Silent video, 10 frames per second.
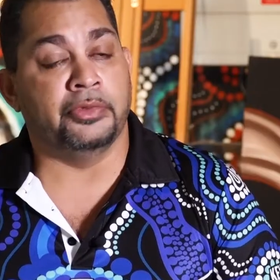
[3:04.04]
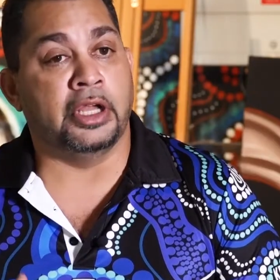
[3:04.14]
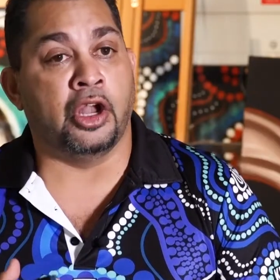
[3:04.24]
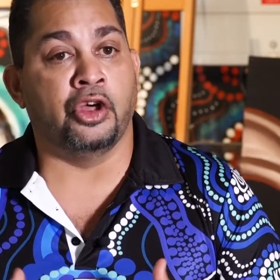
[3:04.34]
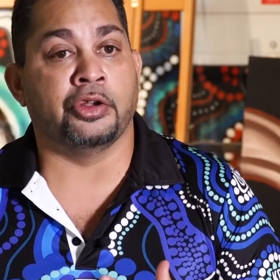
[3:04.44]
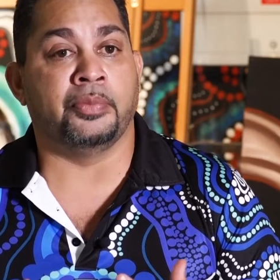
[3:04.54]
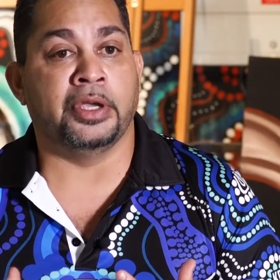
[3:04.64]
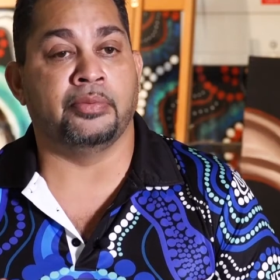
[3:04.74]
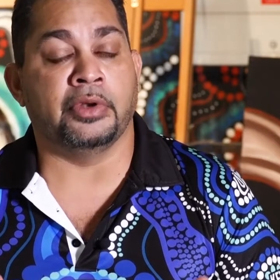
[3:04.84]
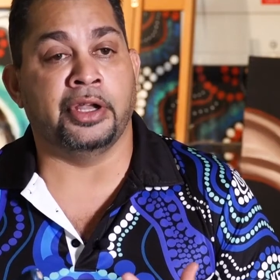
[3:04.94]
A lot of
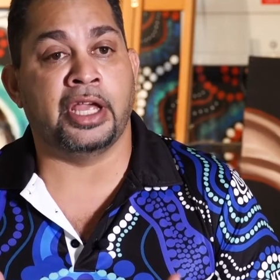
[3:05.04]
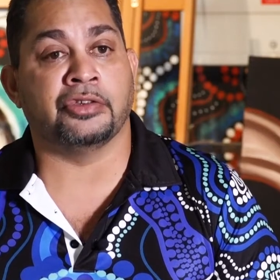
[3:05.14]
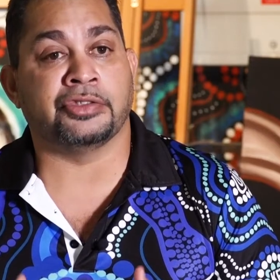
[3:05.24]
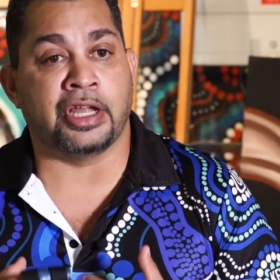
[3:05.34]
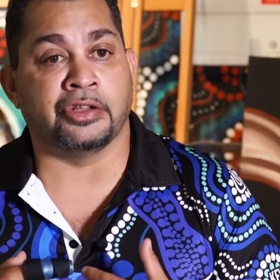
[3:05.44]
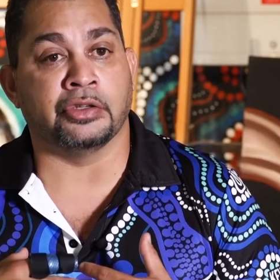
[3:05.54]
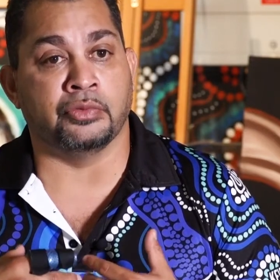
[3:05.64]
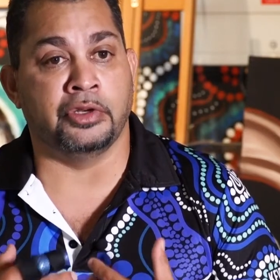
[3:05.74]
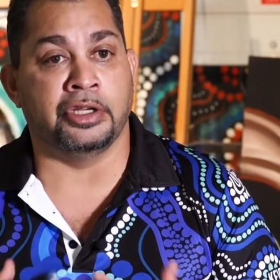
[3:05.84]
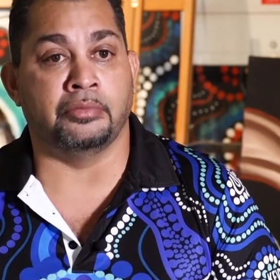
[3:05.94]
people are now starting to
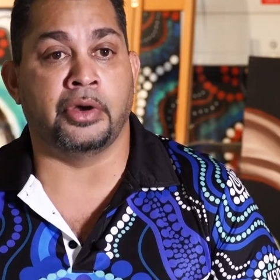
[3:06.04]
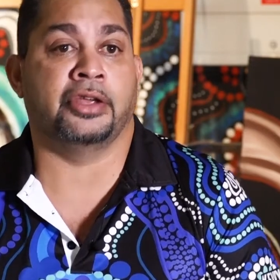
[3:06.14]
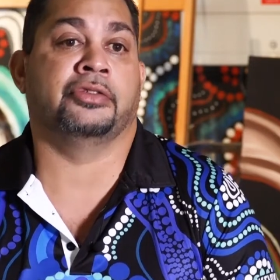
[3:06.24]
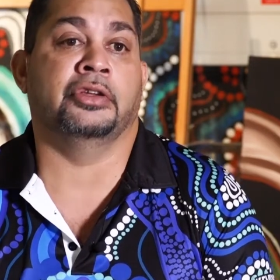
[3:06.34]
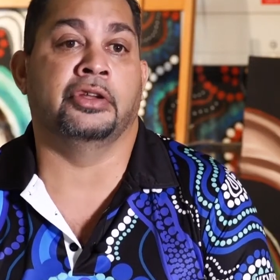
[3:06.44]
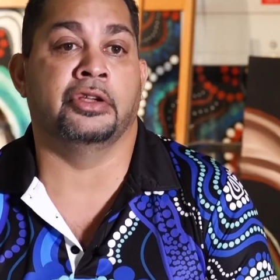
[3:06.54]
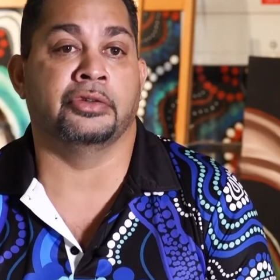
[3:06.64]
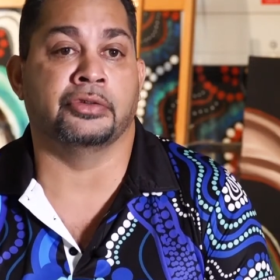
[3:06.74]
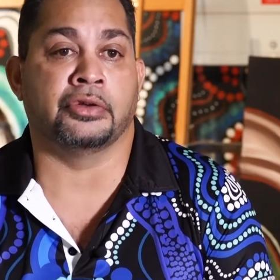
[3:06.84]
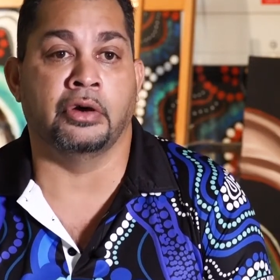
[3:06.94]
really embrace the
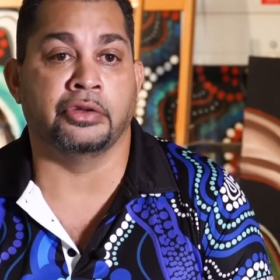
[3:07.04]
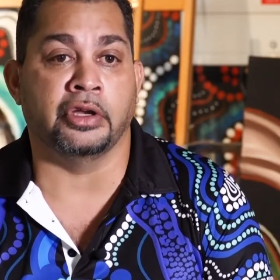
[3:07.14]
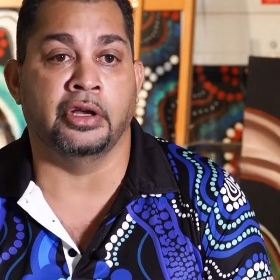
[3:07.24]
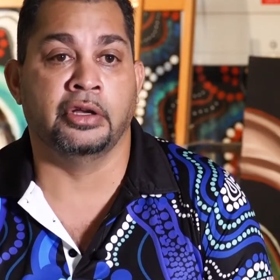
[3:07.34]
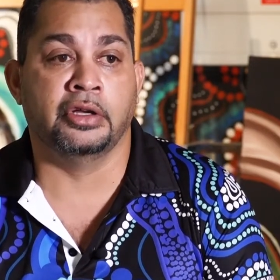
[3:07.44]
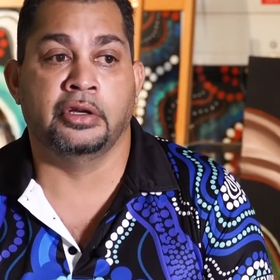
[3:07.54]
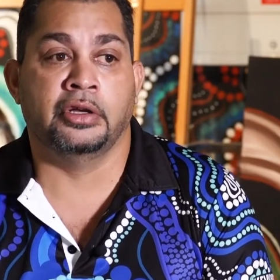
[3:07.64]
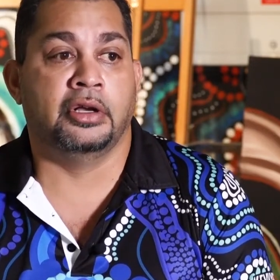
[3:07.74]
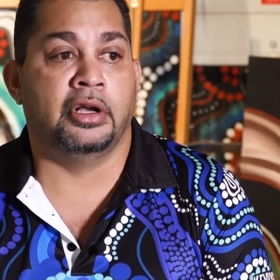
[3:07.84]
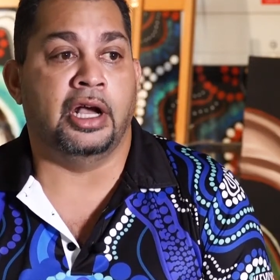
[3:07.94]
Indigenous culture,
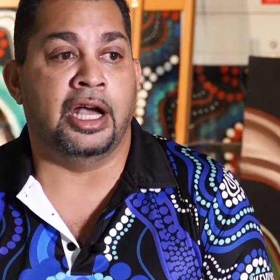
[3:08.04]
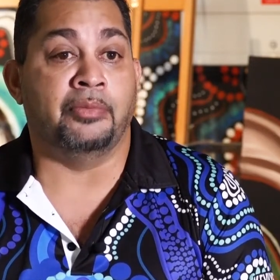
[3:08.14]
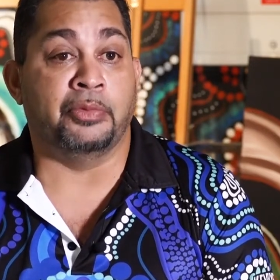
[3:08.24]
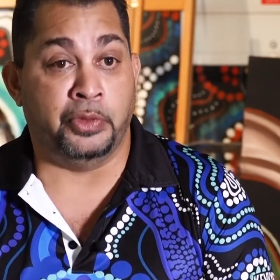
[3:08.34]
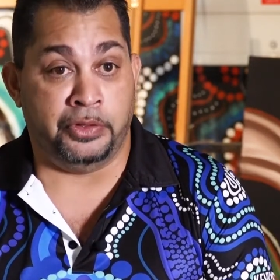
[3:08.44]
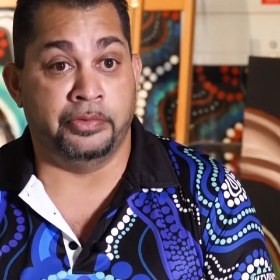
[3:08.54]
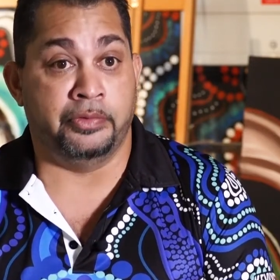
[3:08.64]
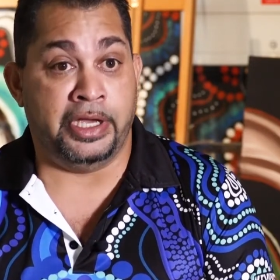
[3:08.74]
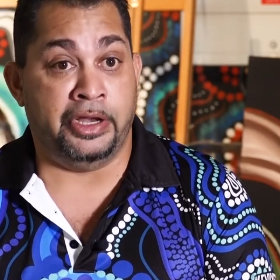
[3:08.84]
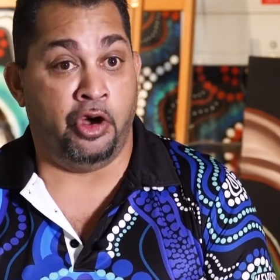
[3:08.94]

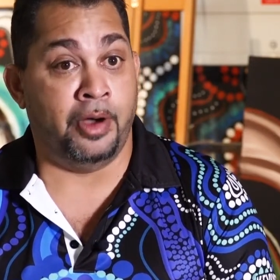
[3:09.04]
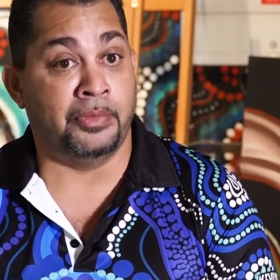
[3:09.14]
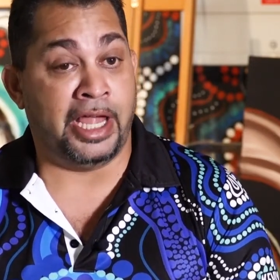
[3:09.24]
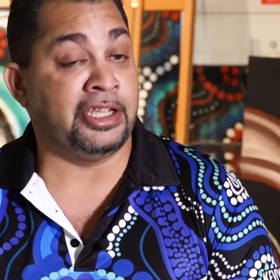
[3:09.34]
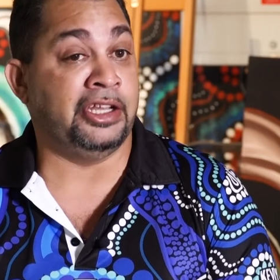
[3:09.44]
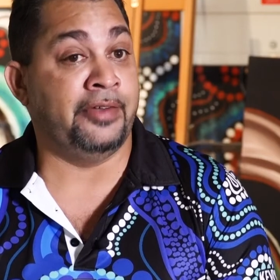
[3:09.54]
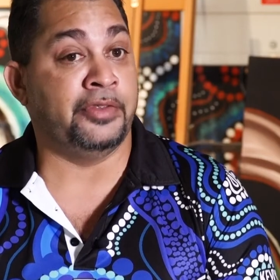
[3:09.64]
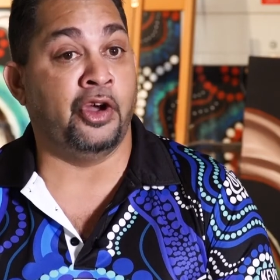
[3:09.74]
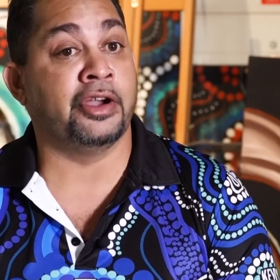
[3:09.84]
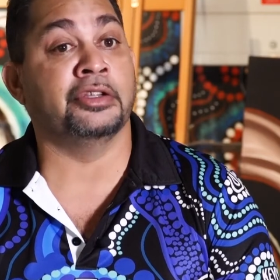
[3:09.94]
and I'm lucky enough
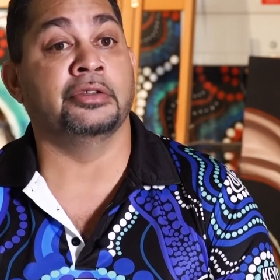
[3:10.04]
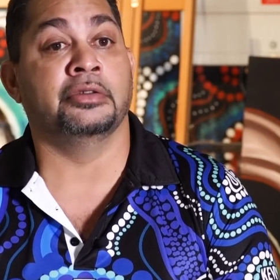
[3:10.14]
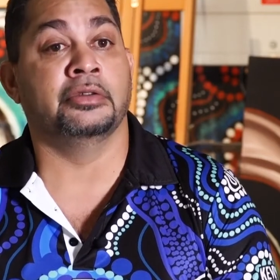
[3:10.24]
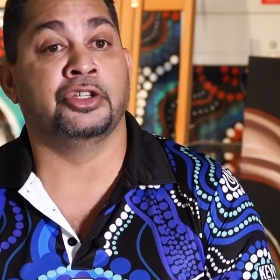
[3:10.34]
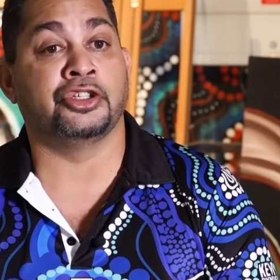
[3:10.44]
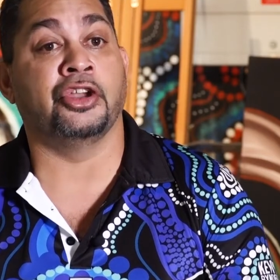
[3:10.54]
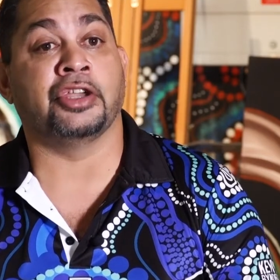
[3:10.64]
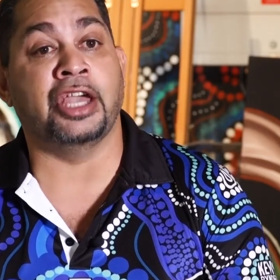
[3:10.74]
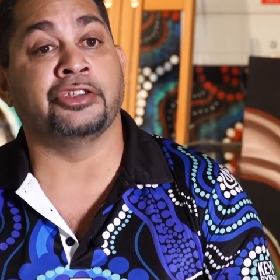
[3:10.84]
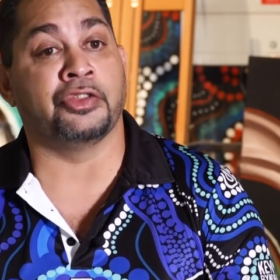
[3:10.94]
that I can
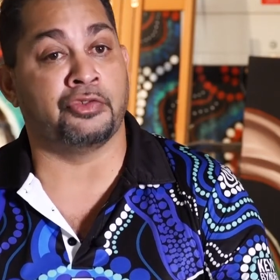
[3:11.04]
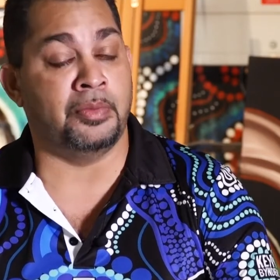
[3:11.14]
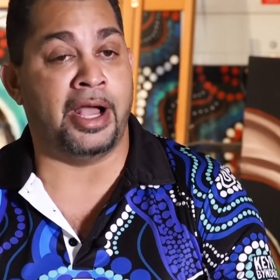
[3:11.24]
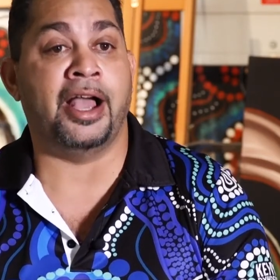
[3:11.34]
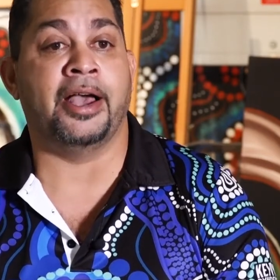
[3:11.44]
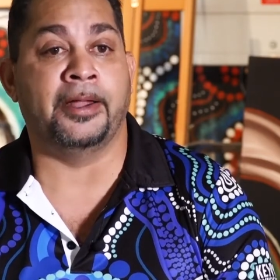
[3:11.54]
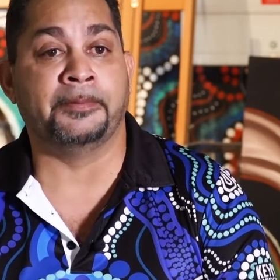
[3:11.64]
showcase it through my art.